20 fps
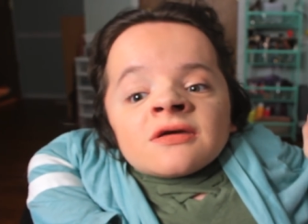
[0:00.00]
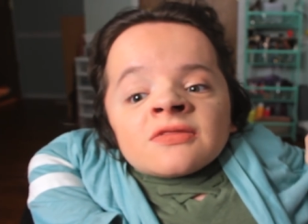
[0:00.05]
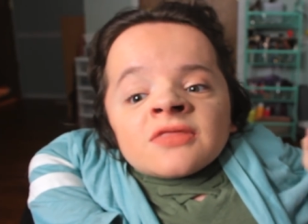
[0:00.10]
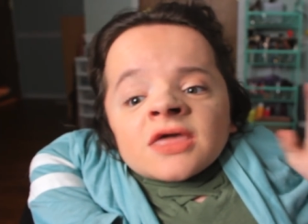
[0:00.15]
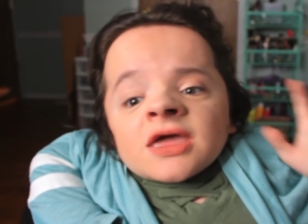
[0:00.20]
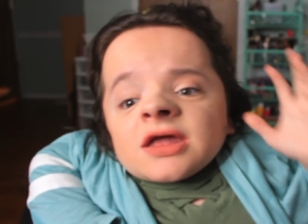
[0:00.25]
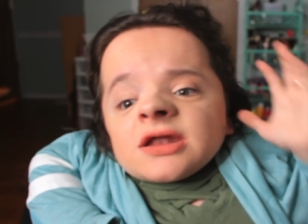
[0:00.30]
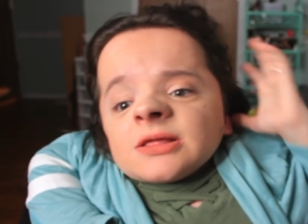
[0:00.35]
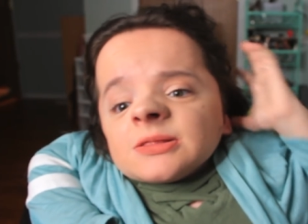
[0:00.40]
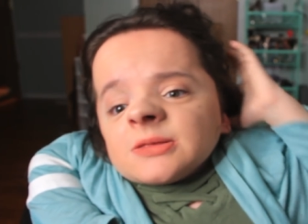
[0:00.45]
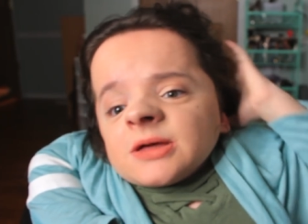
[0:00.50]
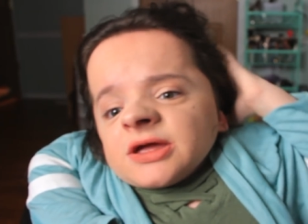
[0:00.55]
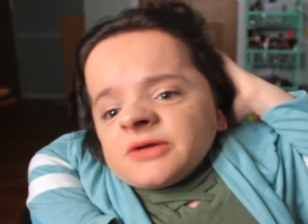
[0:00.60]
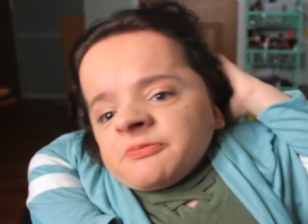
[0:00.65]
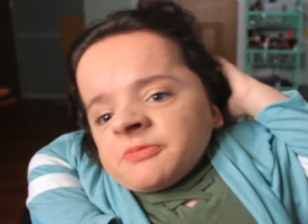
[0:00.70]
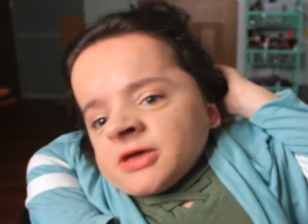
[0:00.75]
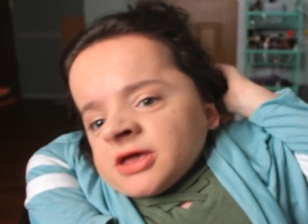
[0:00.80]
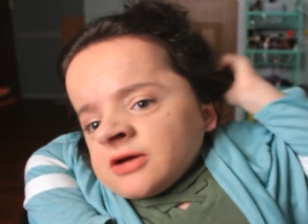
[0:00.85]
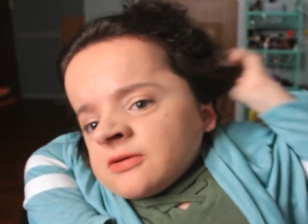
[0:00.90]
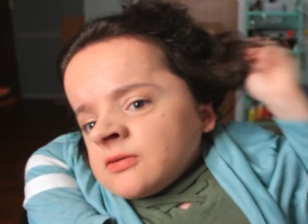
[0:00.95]
They had a
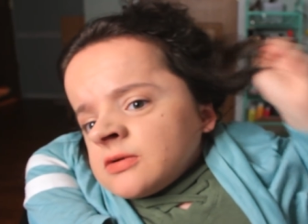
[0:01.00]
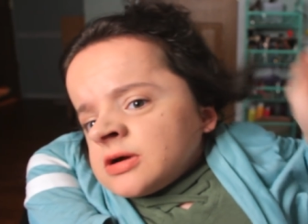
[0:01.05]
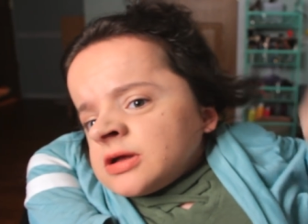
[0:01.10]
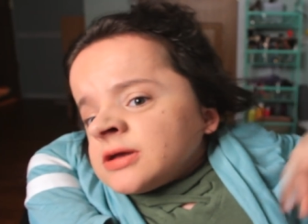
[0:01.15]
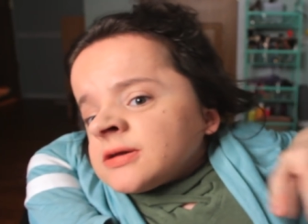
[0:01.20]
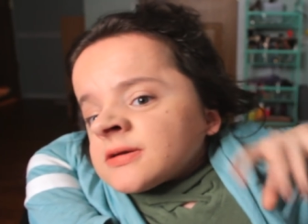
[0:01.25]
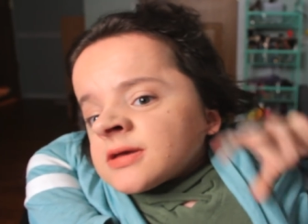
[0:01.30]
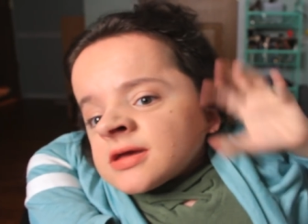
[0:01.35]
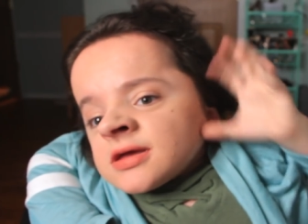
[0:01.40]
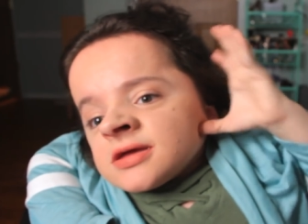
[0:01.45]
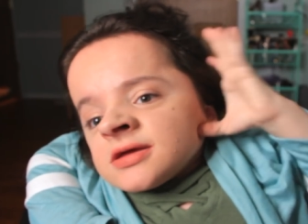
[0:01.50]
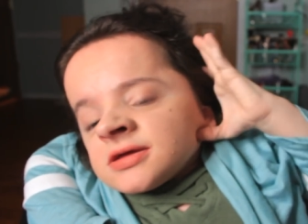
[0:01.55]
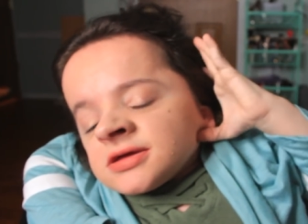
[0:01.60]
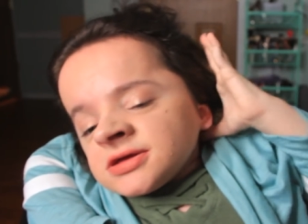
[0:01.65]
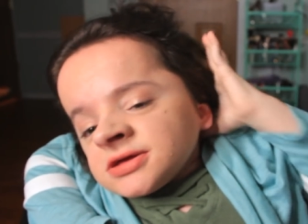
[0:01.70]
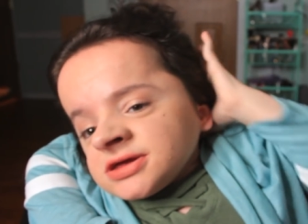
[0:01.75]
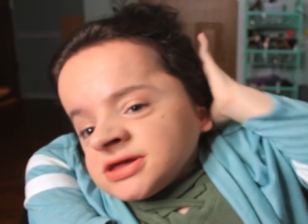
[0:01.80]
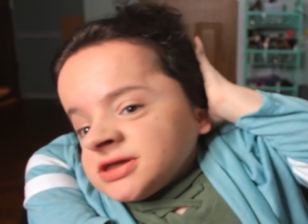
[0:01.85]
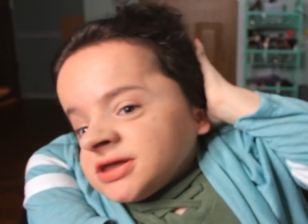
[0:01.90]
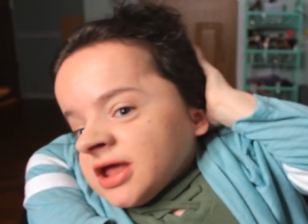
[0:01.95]
light pink one,
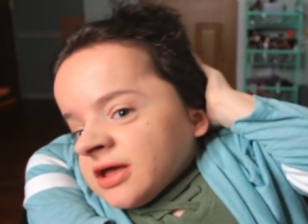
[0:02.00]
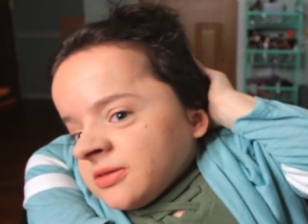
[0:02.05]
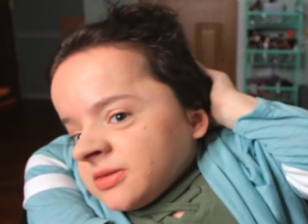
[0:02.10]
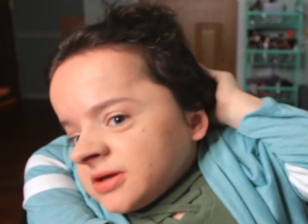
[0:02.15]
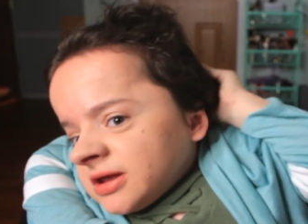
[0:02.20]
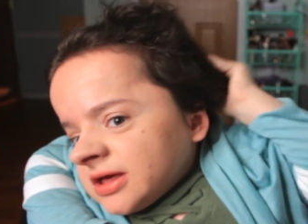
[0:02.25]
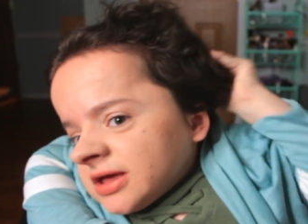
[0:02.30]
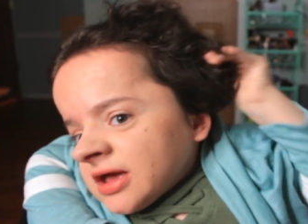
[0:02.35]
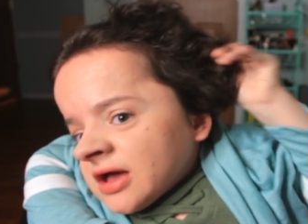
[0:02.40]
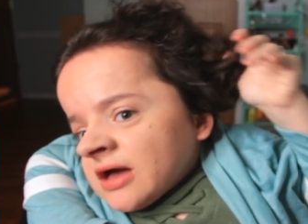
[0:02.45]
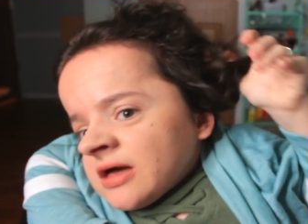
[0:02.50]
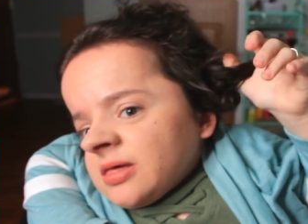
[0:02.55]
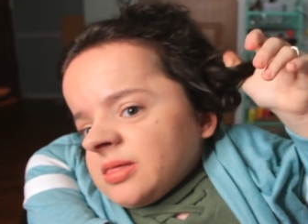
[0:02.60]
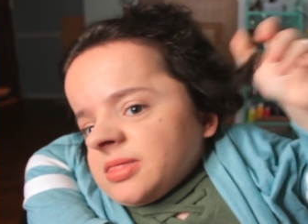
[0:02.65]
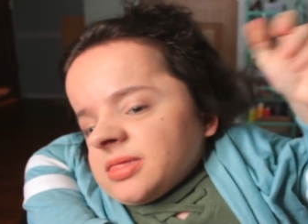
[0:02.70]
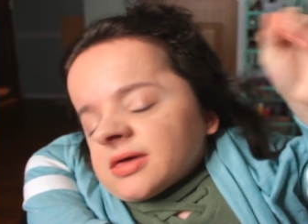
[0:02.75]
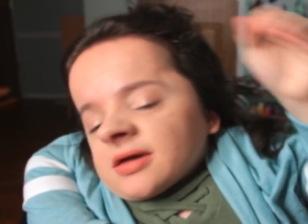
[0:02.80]
and now that I got